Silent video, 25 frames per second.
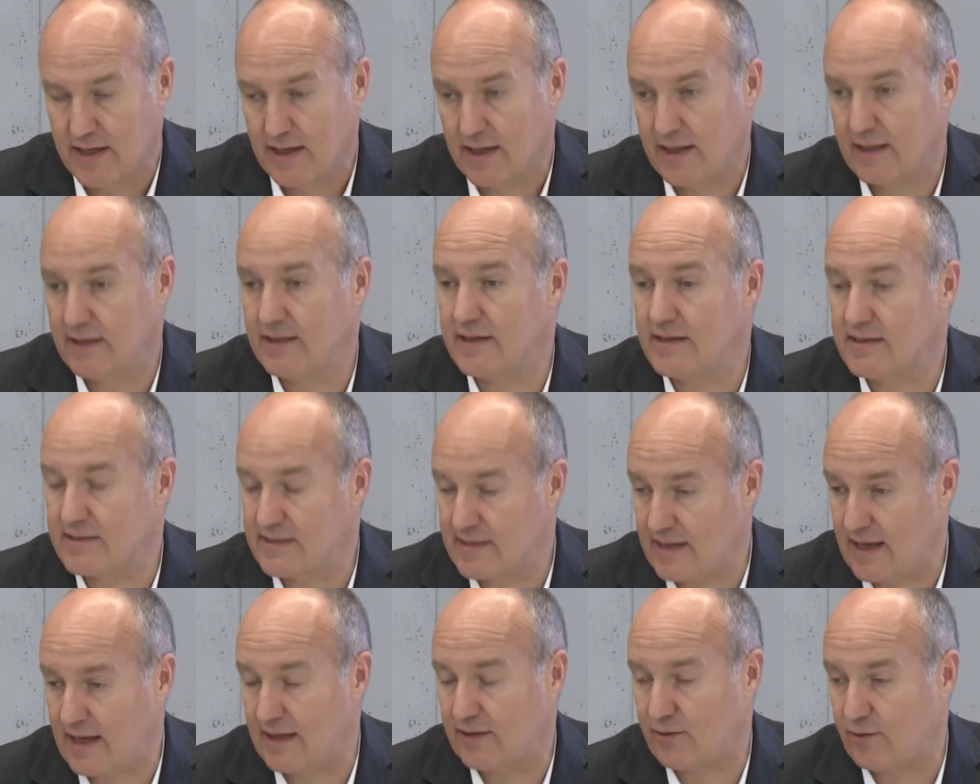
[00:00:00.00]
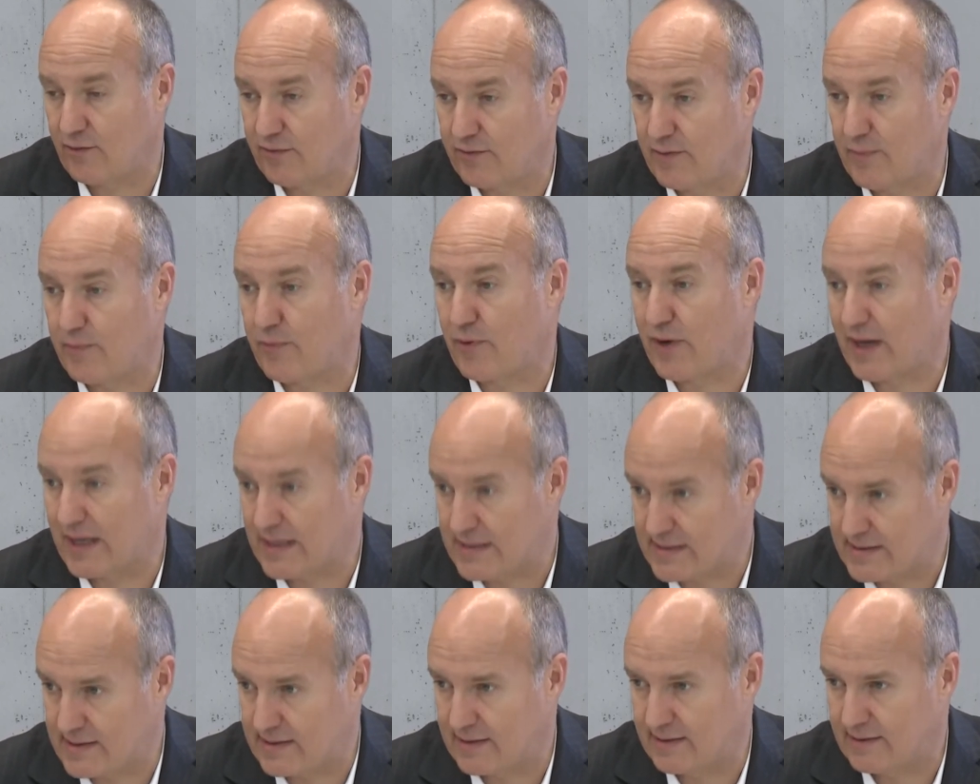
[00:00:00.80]
and inside of the
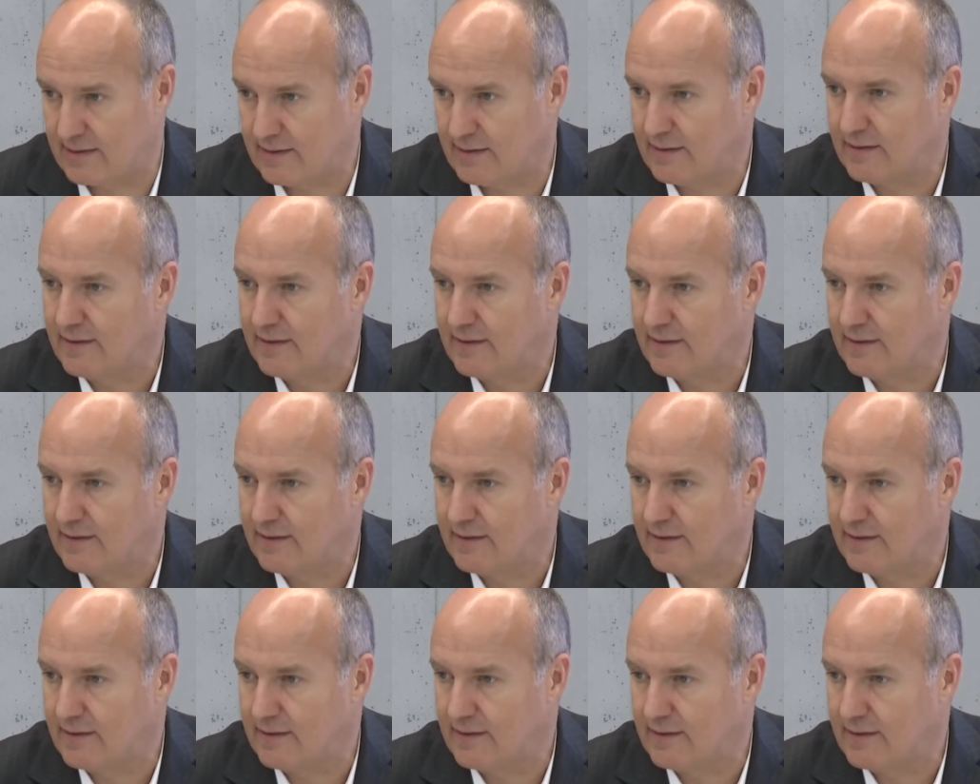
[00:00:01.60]
pricing